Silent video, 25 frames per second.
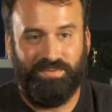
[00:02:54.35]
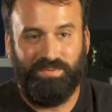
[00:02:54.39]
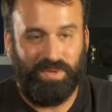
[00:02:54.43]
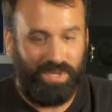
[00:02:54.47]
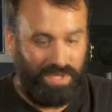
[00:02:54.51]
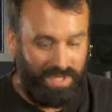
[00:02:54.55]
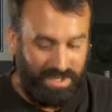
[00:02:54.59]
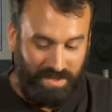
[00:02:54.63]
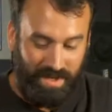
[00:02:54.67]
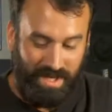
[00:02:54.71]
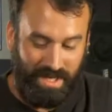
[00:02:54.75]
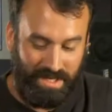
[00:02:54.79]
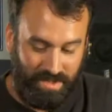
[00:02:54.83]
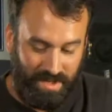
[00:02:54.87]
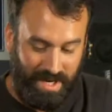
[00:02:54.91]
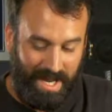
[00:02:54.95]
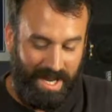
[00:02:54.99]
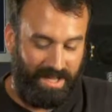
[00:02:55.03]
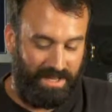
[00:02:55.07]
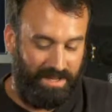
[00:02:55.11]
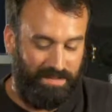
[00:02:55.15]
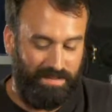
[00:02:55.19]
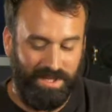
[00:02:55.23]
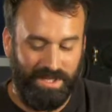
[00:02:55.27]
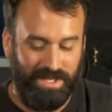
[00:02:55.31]
because you had
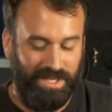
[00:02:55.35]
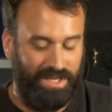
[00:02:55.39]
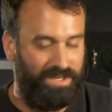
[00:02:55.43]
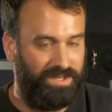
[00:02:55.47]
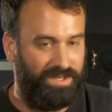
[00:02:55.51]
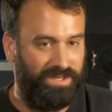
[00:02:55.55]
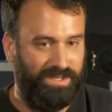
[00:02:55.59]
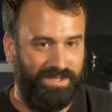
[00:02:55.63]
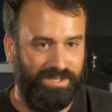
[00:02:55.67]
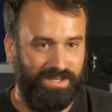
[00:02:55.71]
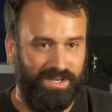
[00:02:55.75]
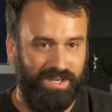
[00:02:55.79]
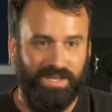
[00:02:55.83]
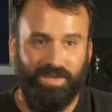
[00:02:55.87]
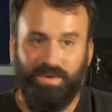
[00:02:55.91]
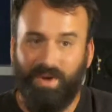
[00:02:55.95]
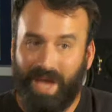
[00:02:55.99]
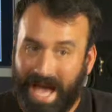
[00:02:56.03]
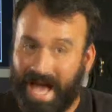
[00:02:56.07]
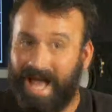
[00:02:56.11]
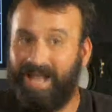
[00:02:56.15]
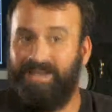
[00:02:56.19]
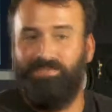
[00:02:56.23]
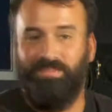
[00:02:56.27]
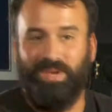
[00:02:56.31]
track limitations, you
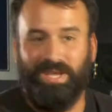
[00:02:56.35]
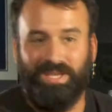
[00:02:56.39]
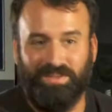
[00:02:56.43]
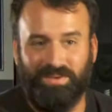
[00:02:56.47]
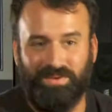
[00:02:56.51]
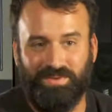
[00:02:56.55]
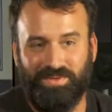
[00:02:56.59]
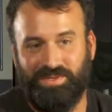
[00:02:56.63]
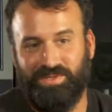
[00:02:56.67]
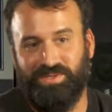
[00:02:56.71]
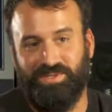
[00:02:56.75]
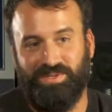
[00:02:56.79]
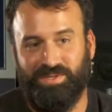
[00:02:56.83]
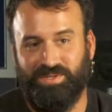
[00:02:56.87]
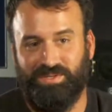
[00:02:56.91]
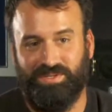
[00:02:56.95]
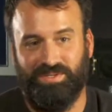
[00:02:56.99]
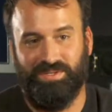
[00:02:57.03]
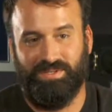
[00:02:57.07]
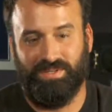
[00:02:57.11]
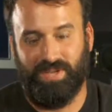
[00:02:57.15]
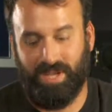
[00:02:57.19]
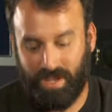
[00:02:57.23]
had to make those decisions.